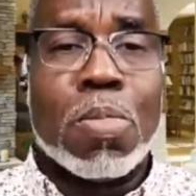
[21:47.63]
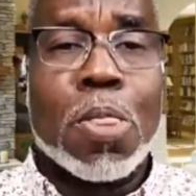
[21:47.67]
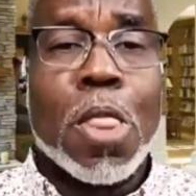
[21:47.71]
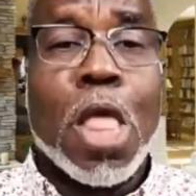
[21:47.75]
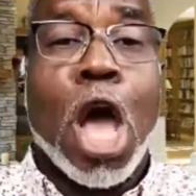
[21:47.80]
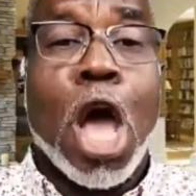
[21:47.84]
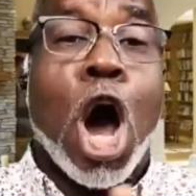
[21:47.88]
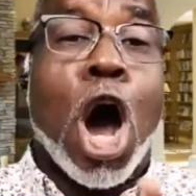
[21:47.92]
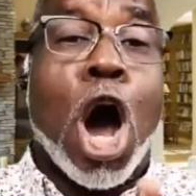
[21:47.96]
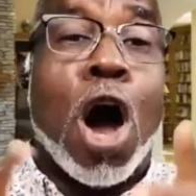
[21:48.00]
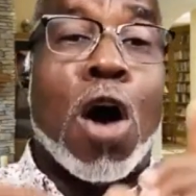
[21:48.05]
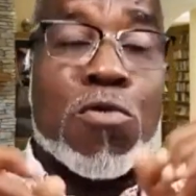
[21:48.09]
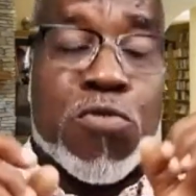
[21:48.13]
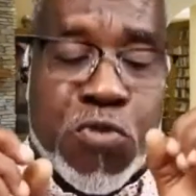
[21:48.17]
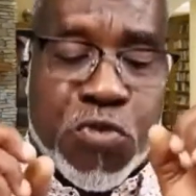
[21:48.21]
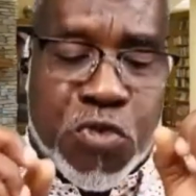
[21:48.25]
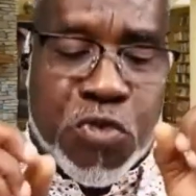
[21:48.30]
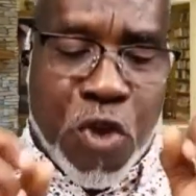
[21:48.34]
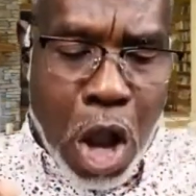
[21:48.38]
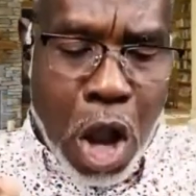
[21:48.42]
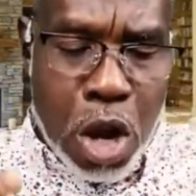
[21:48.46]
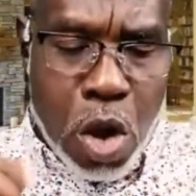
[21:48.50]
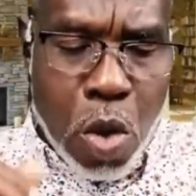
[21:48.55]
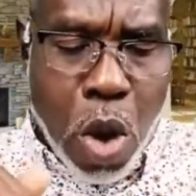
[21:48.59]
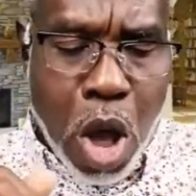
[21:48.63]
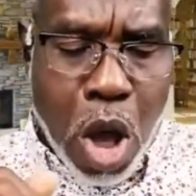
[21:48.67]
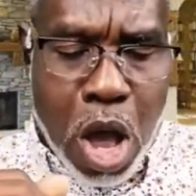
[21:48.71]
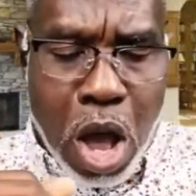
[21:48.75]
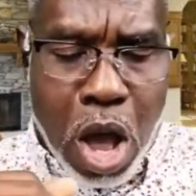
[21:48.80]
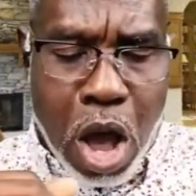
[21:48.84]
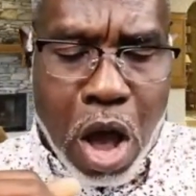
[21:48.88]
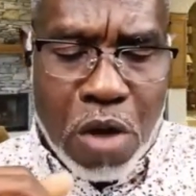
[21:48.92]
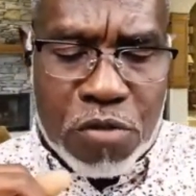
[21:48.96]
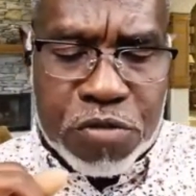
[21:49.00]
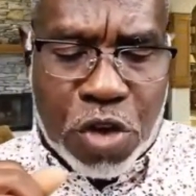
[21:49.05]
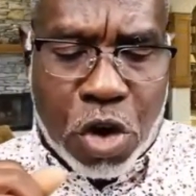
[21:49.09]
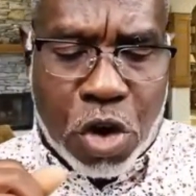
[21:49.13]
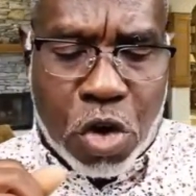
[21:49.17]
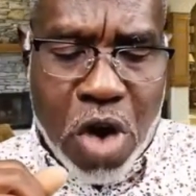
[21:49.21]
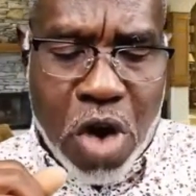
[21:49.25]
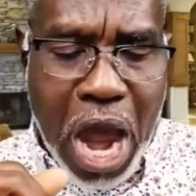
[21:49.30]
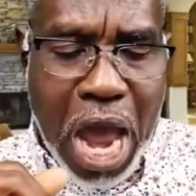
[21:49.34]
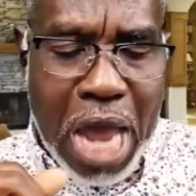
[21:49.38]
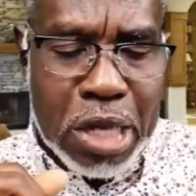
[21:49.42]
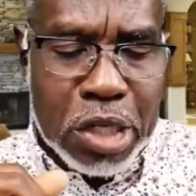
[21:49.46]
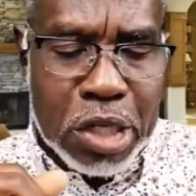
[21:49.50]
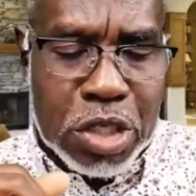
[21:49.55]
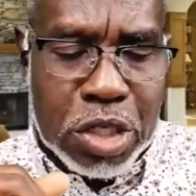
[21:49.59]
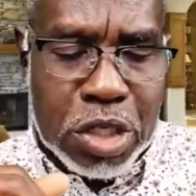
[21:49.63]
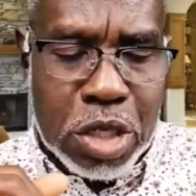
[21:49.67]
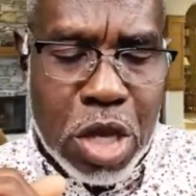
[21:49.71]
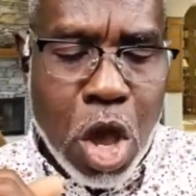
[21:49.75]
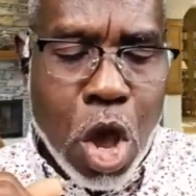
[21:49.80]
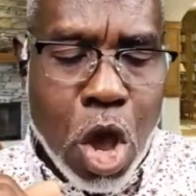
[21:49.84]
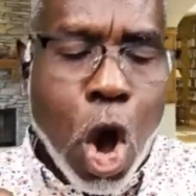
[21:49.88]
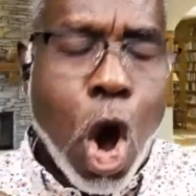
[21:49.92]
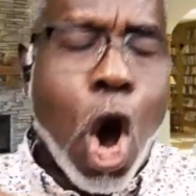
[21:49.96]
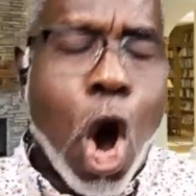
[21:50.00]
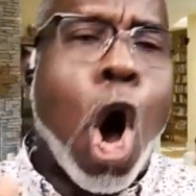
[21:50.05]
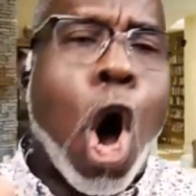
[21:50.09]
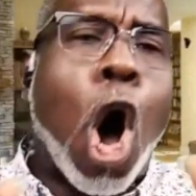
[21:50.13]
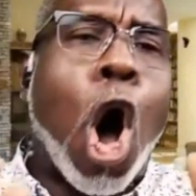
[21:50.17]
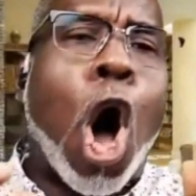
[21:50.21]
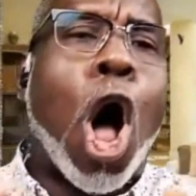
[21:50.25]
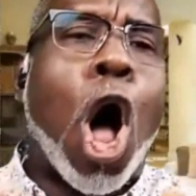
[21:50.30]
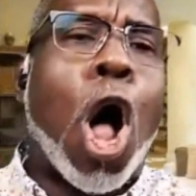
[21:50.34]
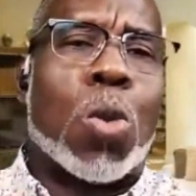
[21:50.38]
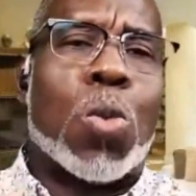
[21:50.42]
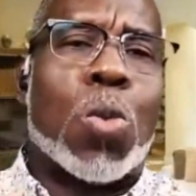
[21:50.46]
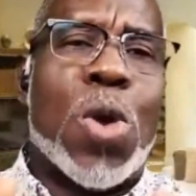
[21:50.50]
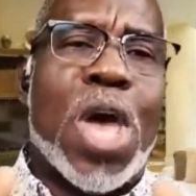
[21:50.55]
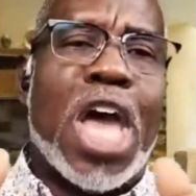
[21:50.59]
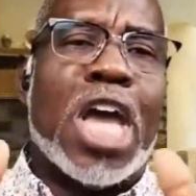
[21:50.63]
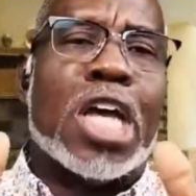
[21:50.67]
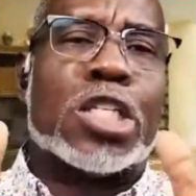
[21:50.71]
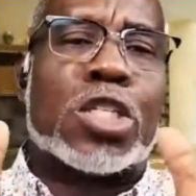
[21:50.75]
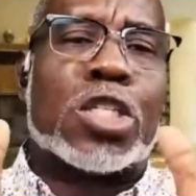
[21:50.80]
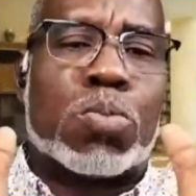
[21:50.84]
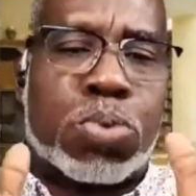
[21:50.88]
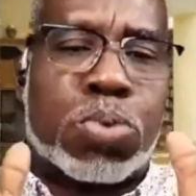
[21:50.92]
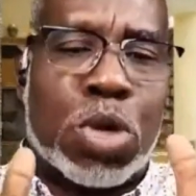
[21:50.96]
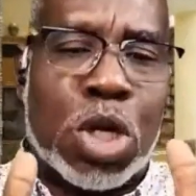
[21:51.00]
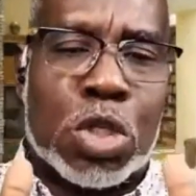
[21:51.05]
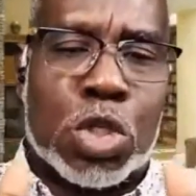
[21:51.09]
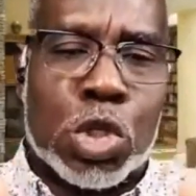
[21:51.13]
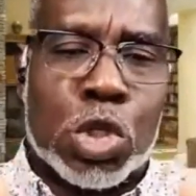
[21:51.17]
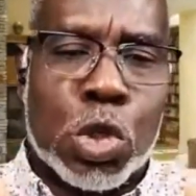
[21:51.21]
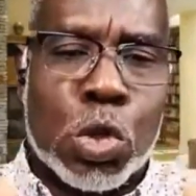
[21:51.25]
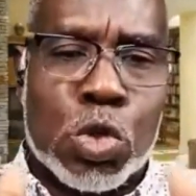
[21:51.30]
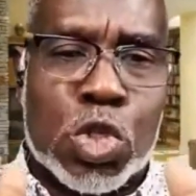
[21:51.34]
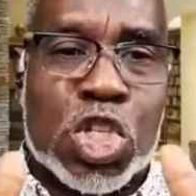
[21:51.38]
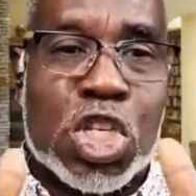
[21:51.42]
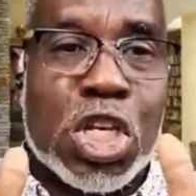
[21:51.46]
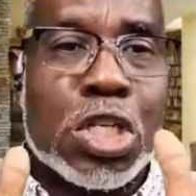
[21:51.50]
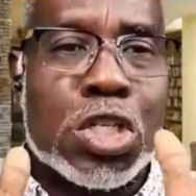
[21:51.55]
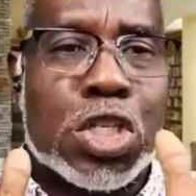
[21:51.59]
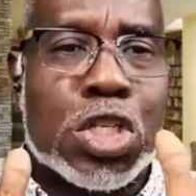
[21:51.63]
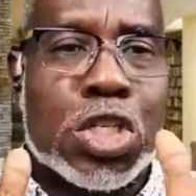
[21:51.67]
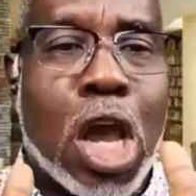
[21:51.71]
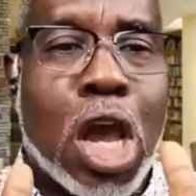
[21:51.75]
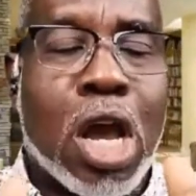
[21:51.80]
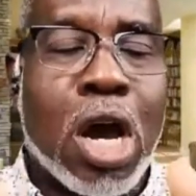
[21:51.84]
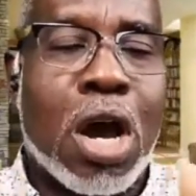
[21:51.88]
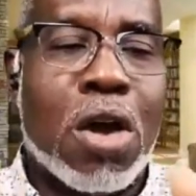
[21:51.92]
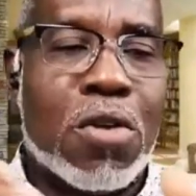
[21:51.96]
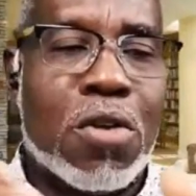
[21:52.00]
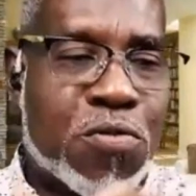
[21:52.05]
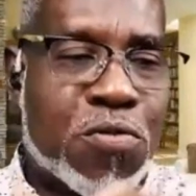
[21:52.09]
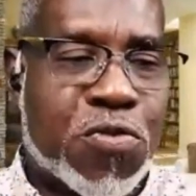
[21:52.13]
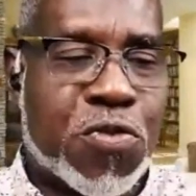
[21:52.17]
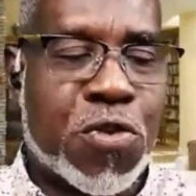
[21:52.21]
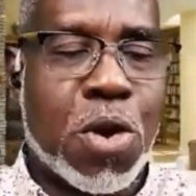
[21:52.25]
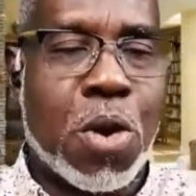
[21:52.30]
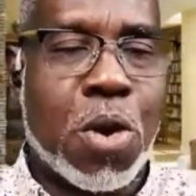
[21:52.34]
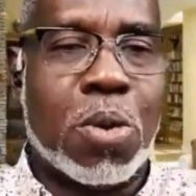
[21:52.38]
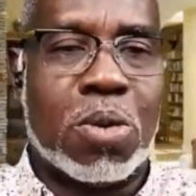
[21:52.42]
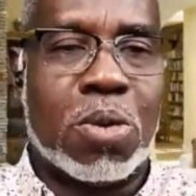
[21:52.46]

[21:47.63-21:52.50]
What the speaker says: A follower of Christ always produces good fruit.